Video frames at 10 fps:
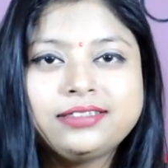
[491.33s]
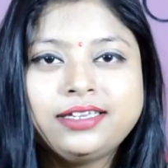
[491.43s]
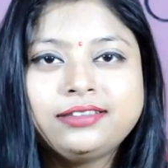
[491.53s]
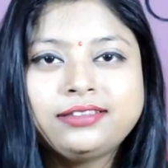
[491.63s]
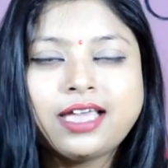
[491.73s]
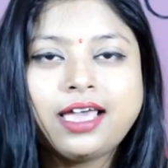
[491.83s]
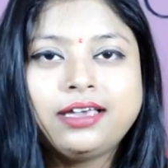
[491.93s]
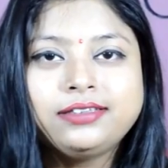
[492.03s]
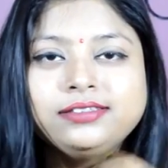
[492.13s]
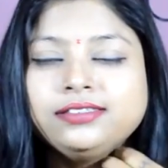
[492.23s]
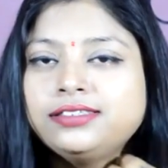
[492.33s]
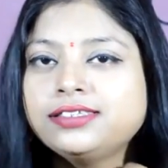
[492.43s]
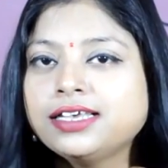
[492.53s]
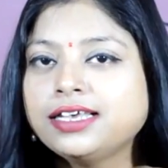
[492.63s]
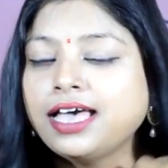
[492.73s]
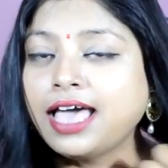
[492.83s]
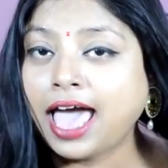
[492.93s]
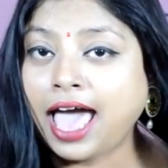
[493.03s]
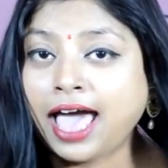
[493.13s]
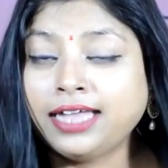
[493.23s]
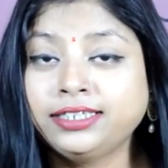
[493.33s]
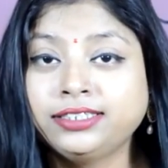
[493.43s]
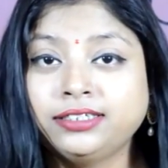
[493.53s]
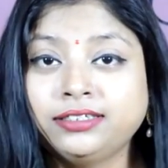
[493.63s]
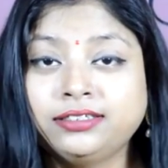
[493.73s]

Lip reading: skin things and